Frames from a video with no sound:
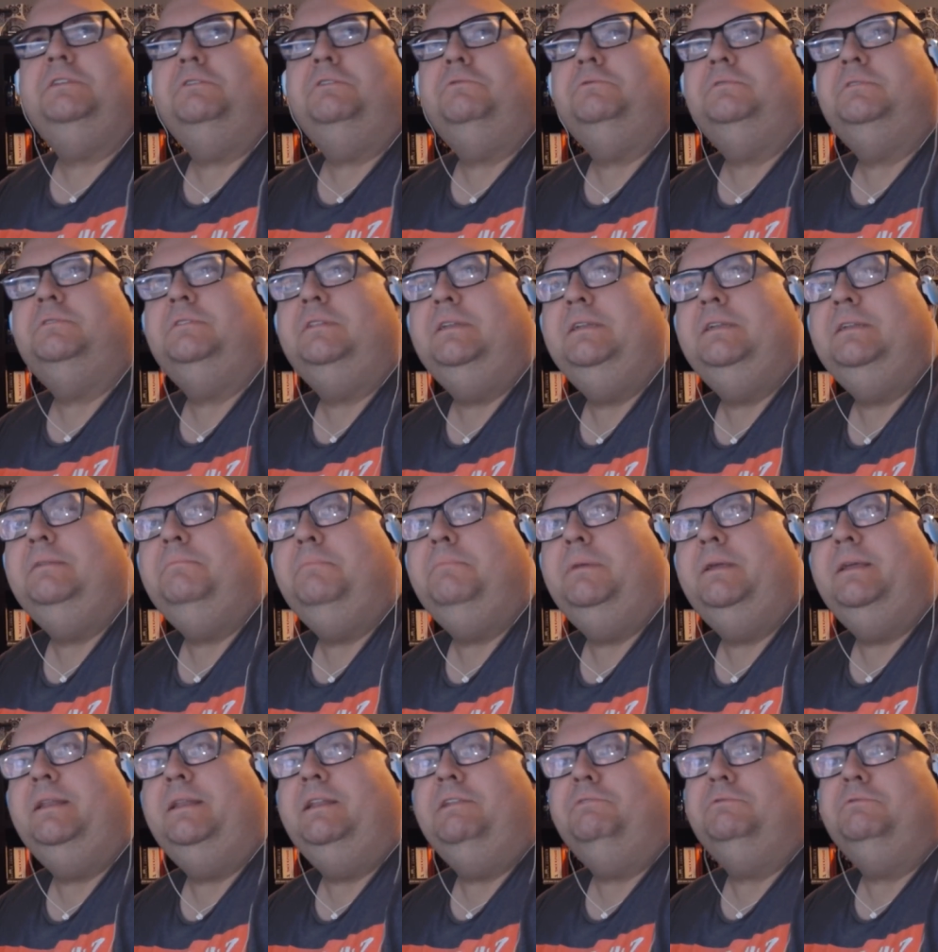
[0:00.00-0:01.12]
I was laying in
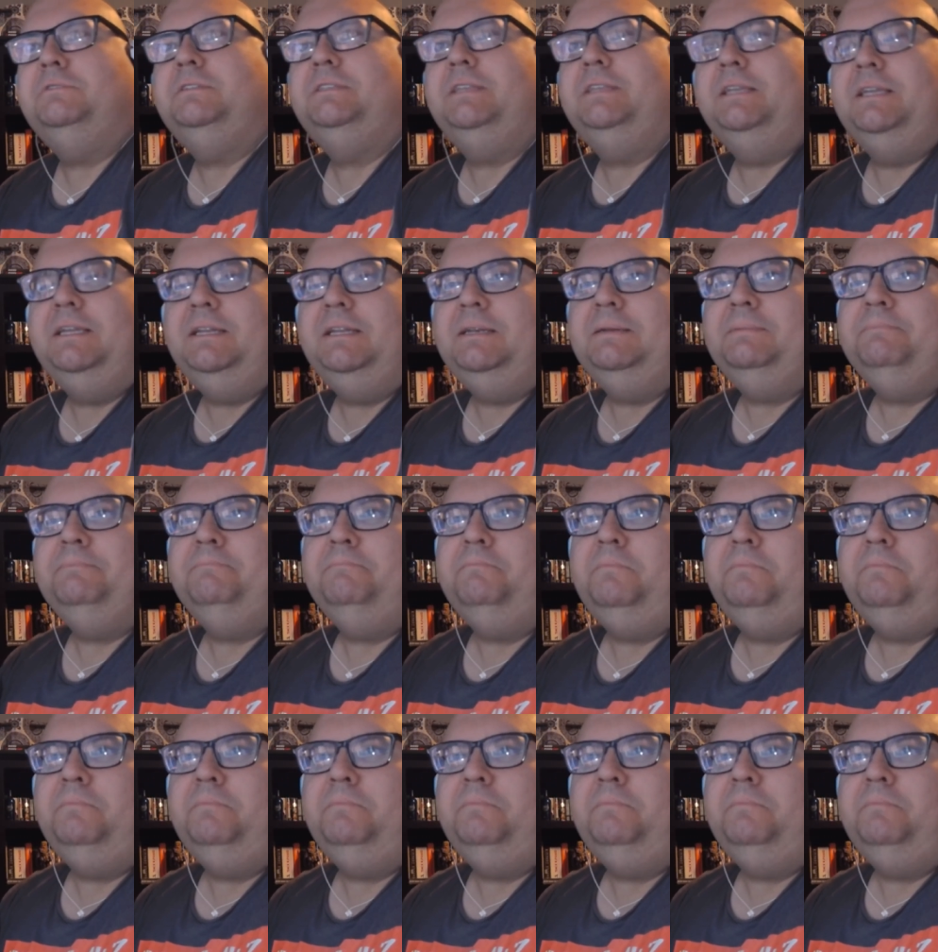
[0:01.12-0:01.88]
bed and I was thinking